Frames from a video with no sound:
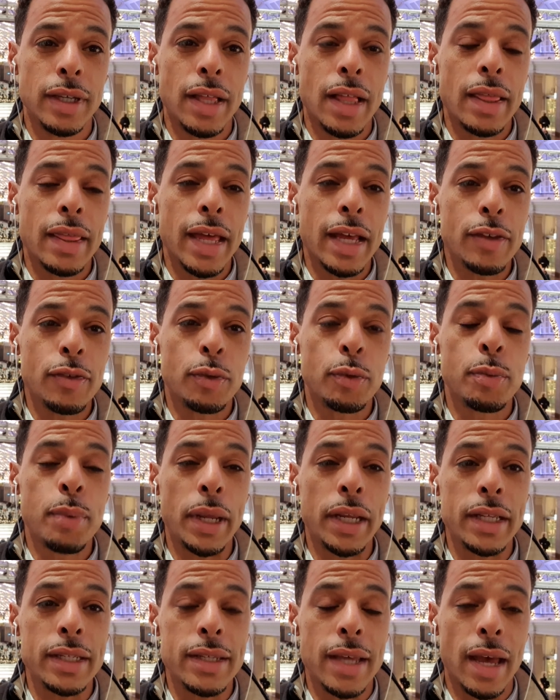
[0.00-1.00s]
Thanks for
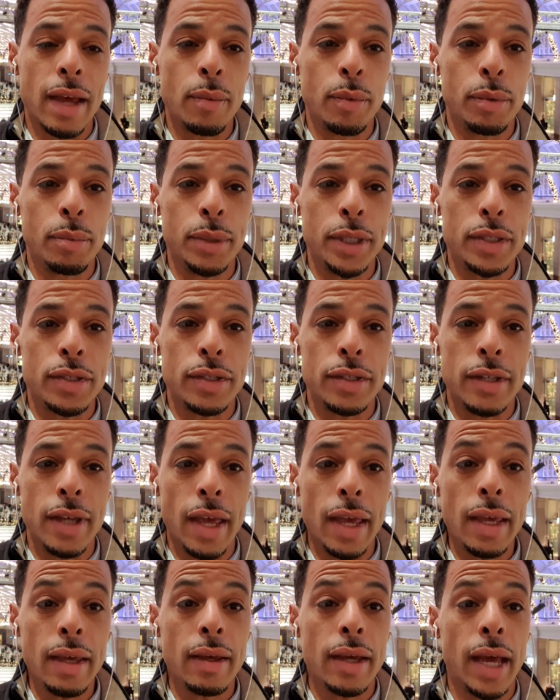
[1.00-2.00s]
spending time with me
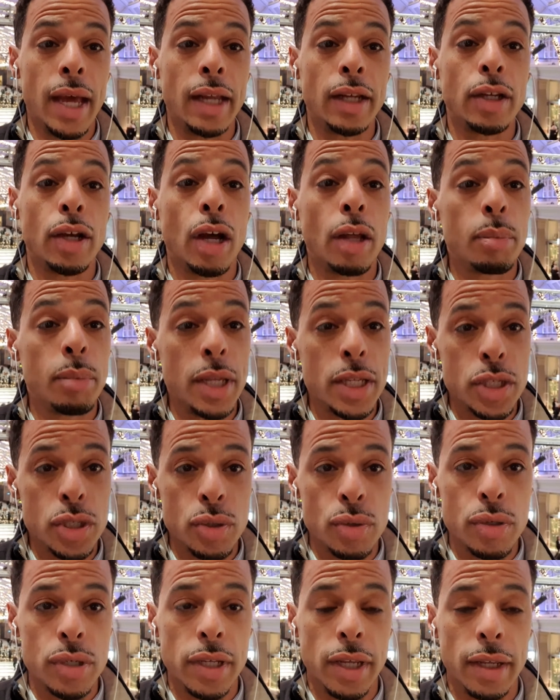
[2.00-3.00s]
today, and God bless
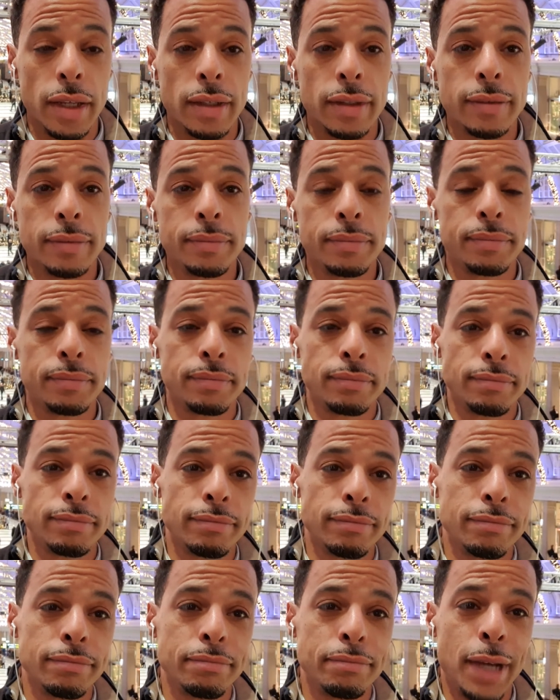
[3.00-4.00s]
your day.
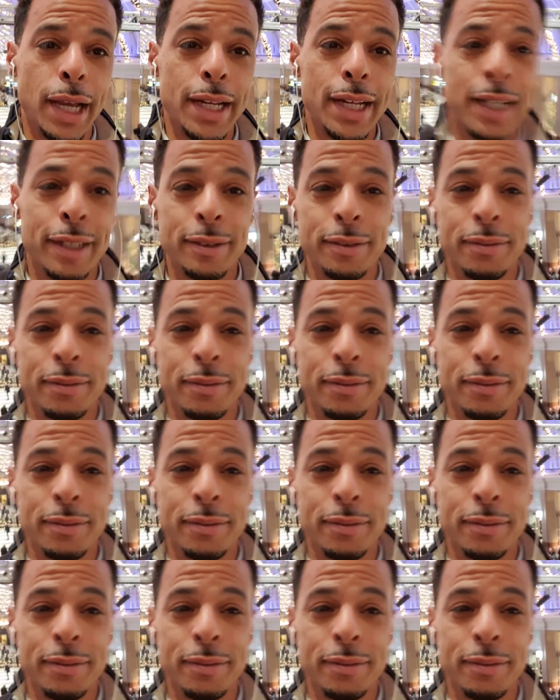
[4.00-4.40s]
Bye now.